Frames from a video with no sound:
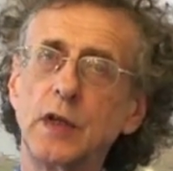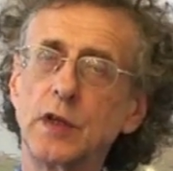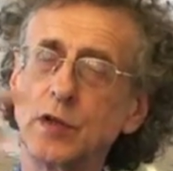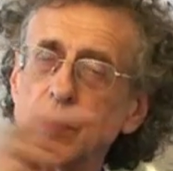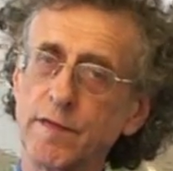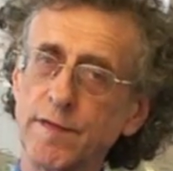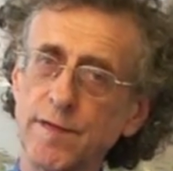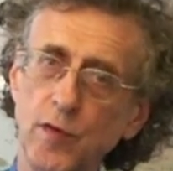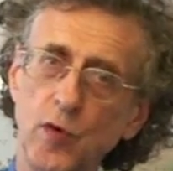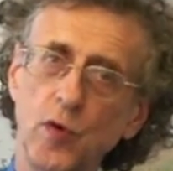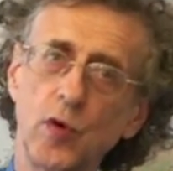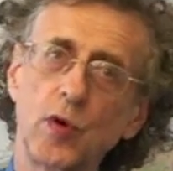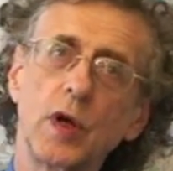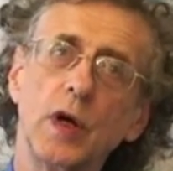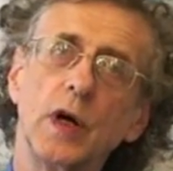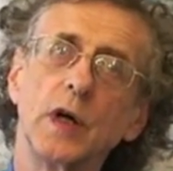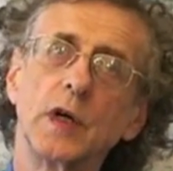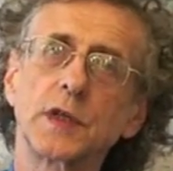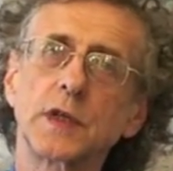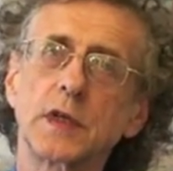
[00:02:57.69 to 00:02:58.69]
to
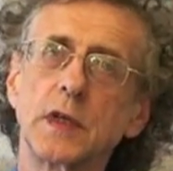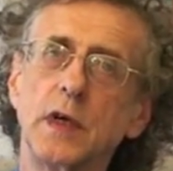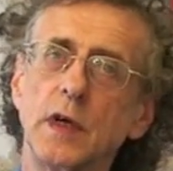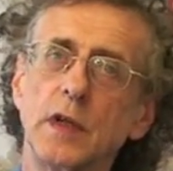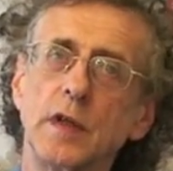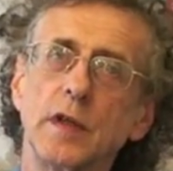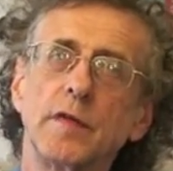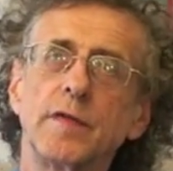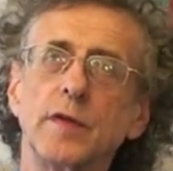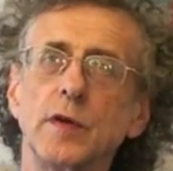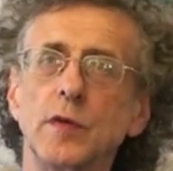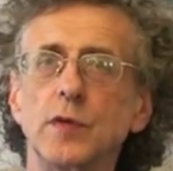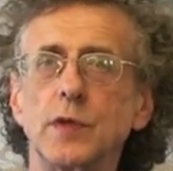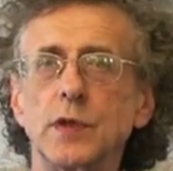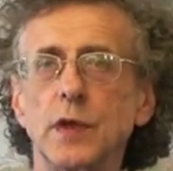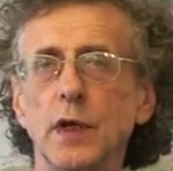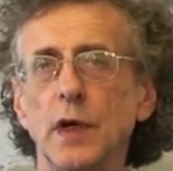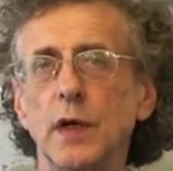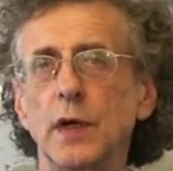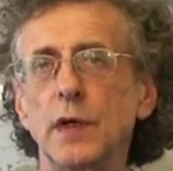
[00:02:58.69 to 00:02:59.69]
forecast the
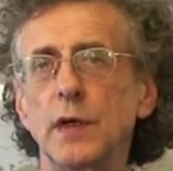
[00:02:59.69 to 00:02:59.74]
future.